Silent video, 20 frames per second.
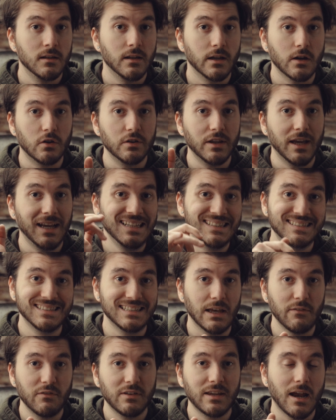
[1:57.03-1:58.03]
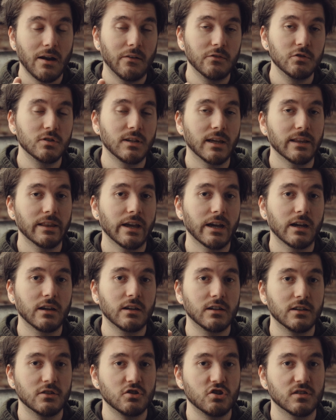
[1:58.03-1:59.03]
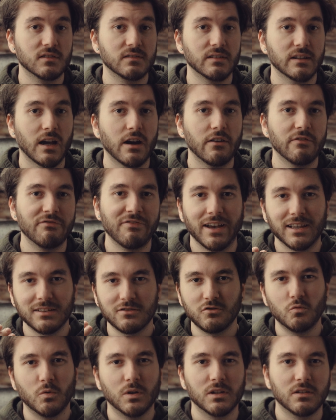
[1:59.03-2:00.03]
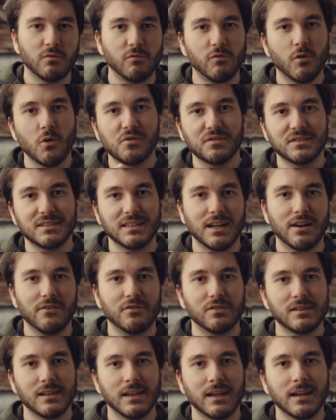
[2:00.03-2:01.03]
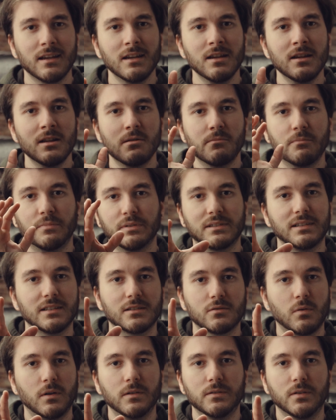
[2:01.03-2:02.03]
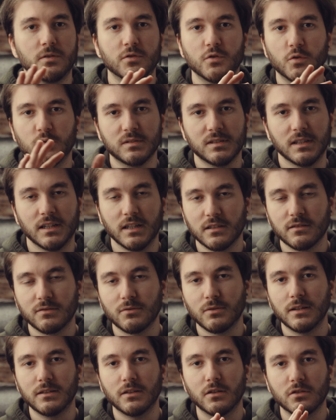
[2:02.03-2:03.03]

Like on the A7 cameras you can like adjust like how fast you want it to focus and everything, but this one there's no settings it.